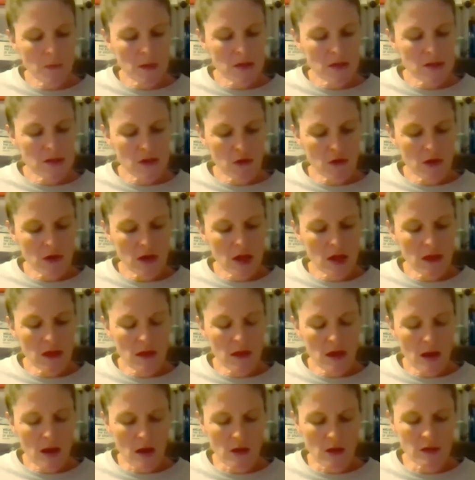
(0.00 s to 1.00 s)
is there
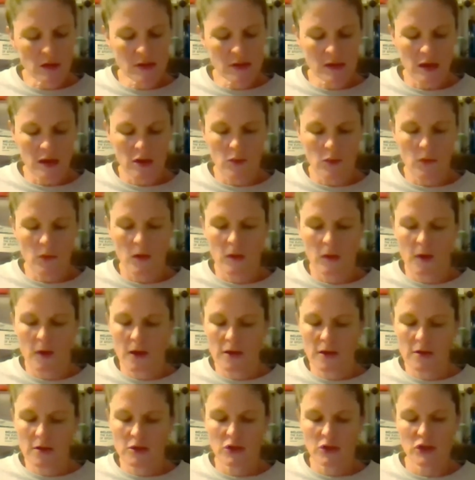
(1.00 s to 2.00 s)
anything else that you would
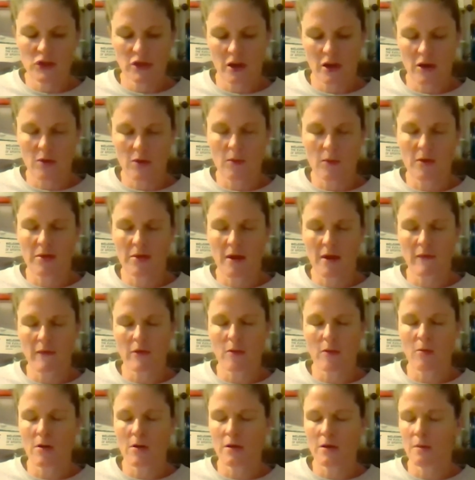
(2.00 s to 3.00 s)
like to share with
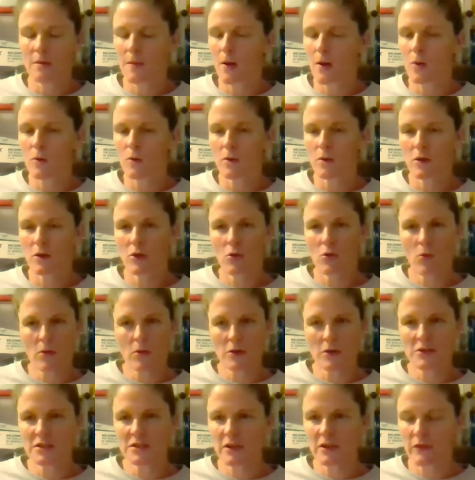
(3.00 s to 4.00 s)
everyone about
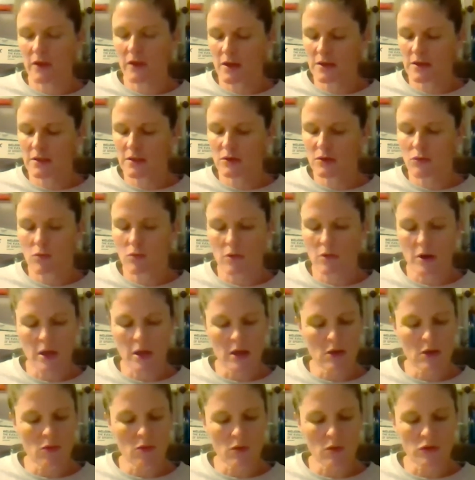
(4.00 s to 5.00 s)
your CBS
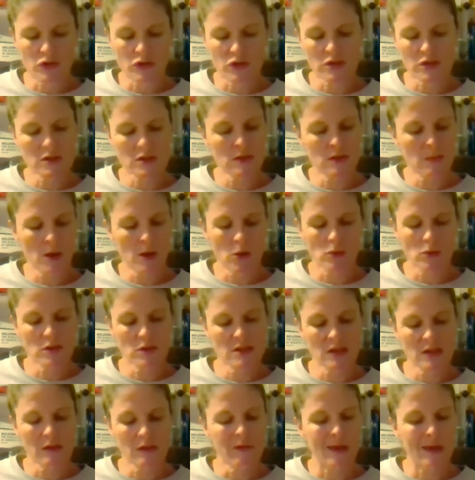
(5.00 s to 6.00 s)
story or just about
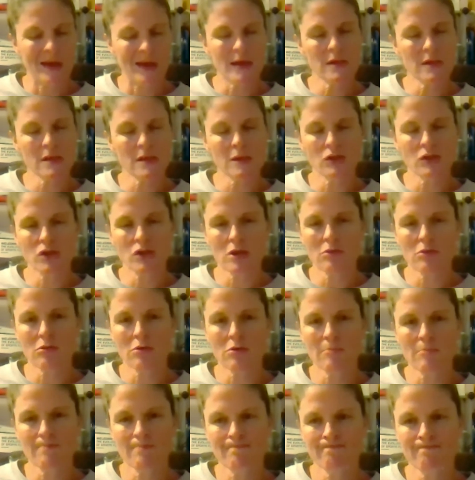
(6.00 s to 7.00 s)
CBS in general?